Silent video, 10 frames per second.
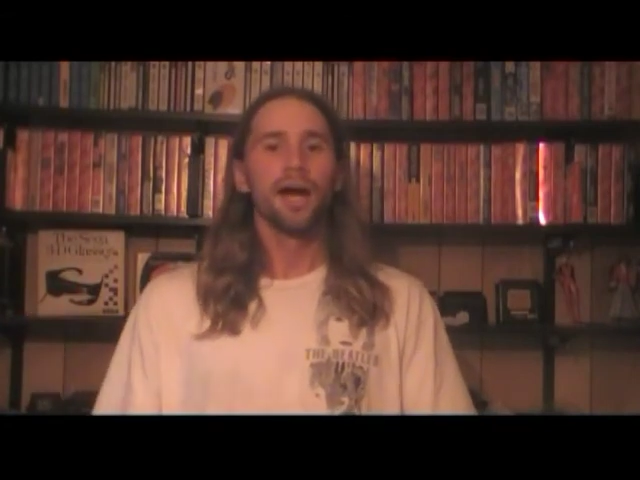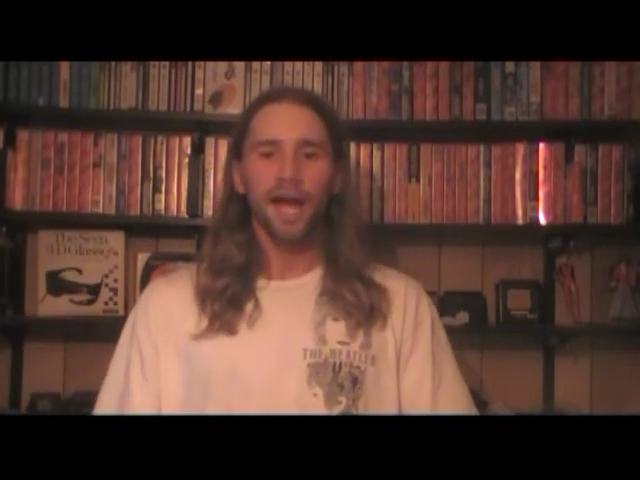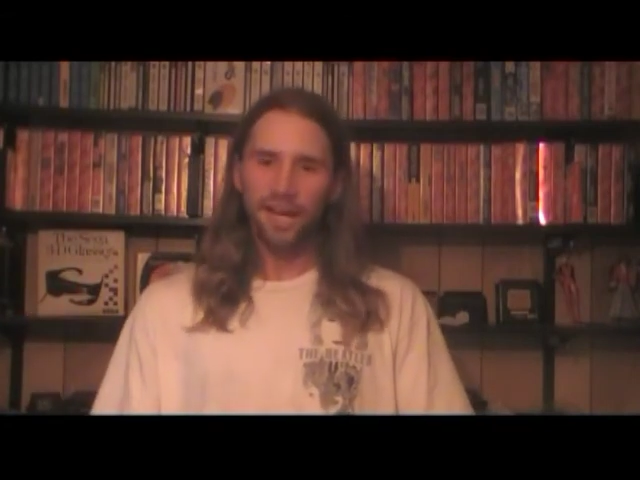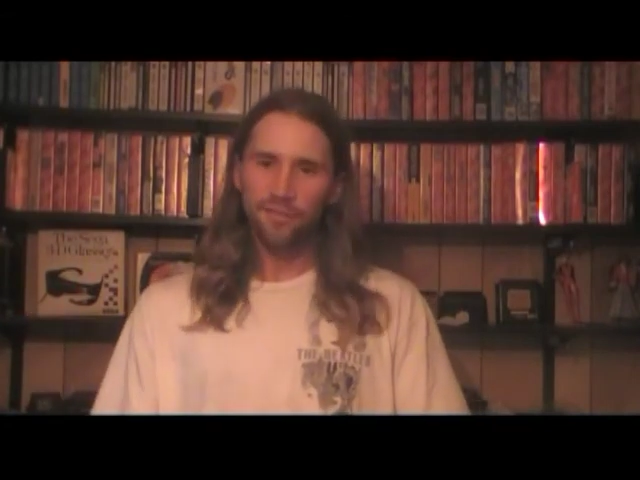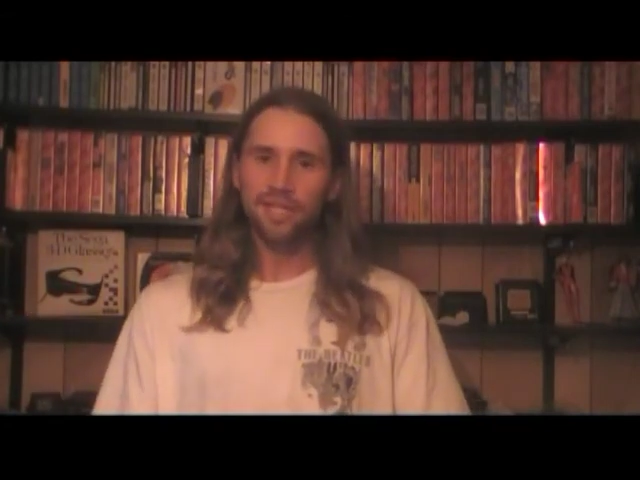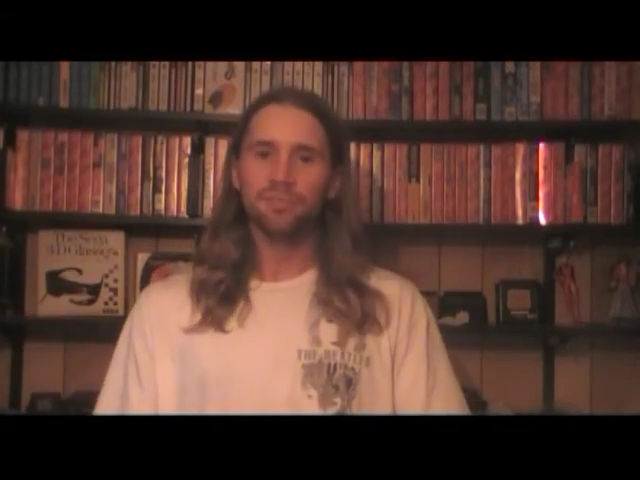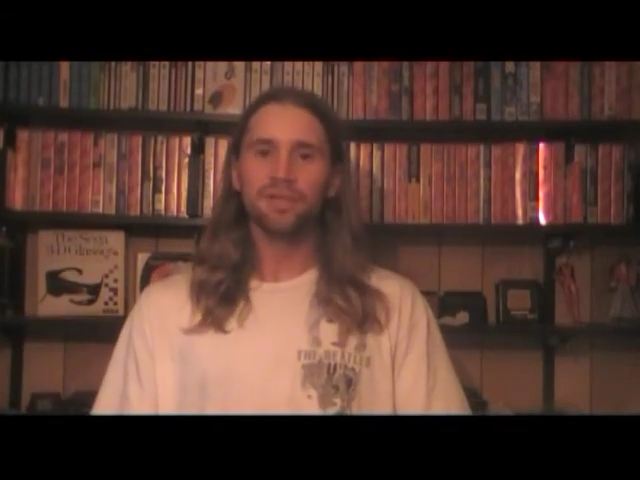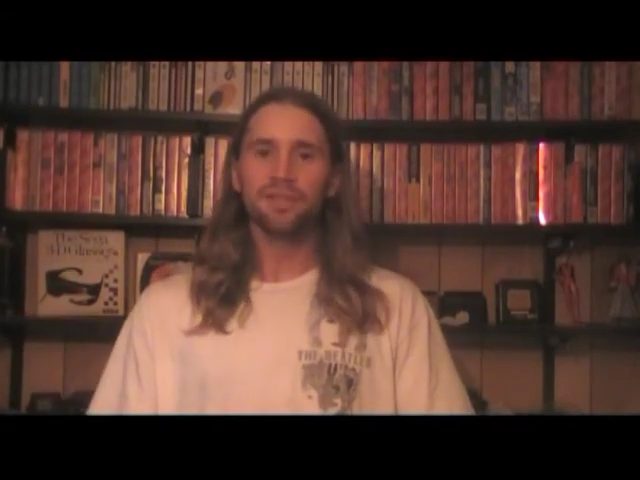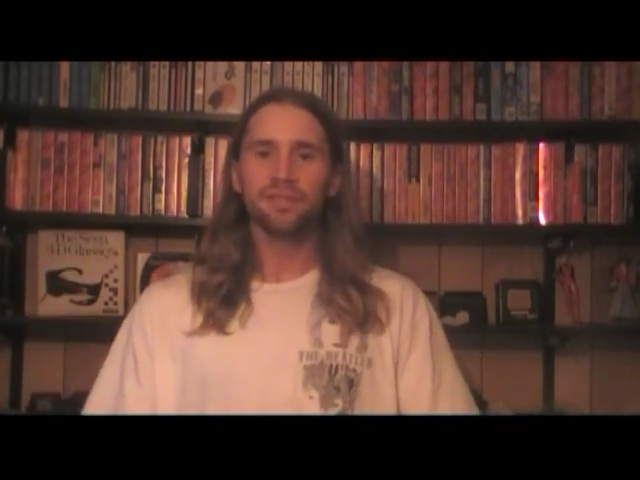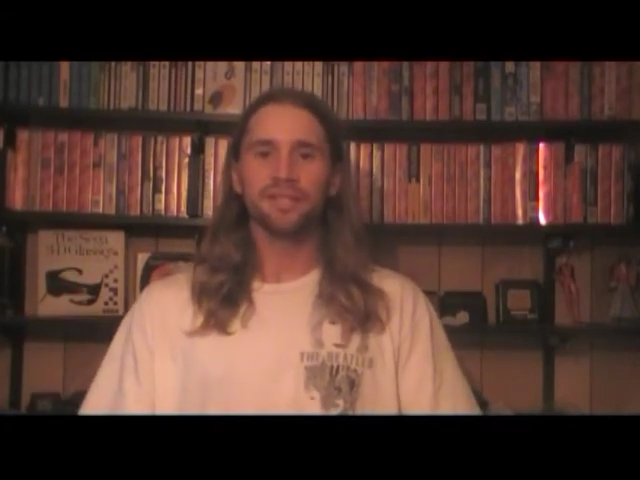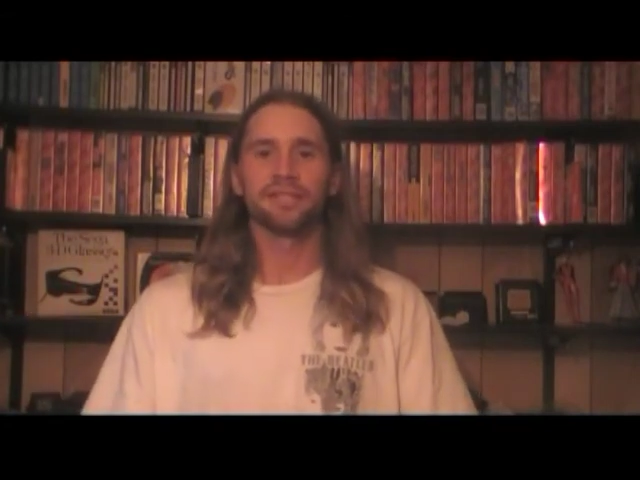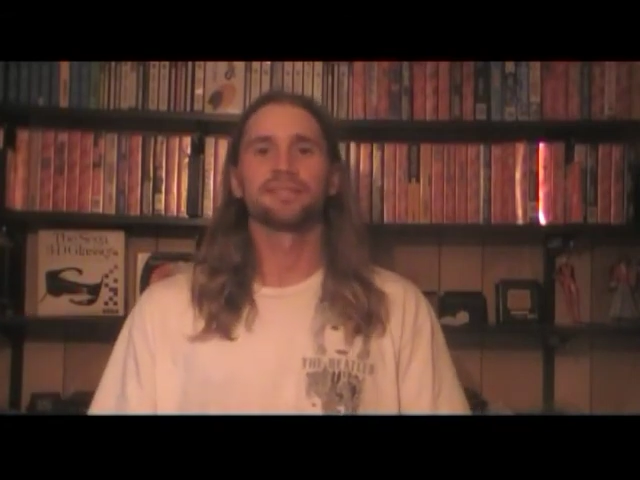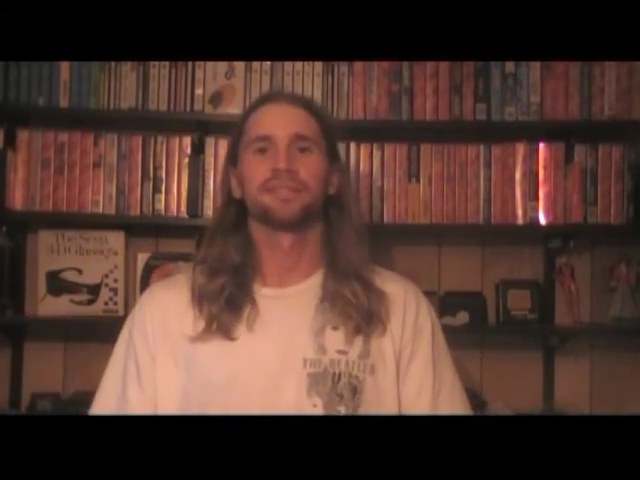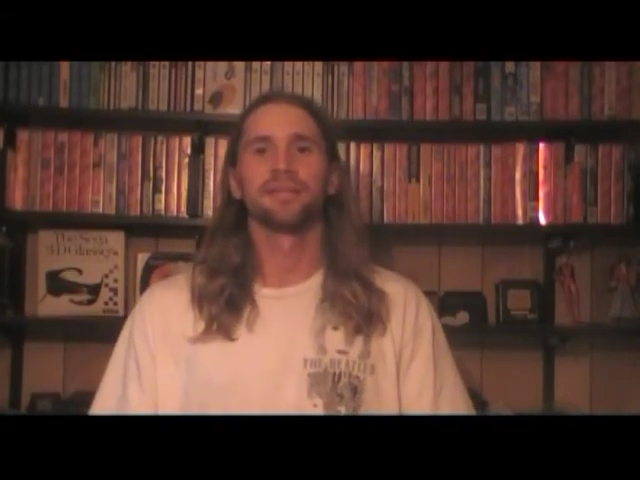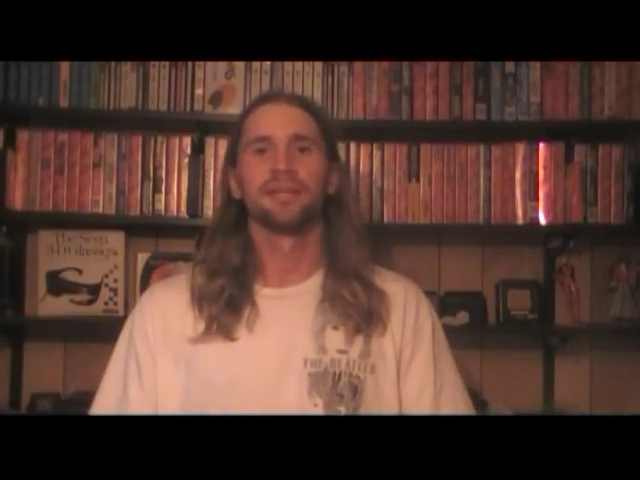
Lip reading: I recommend this.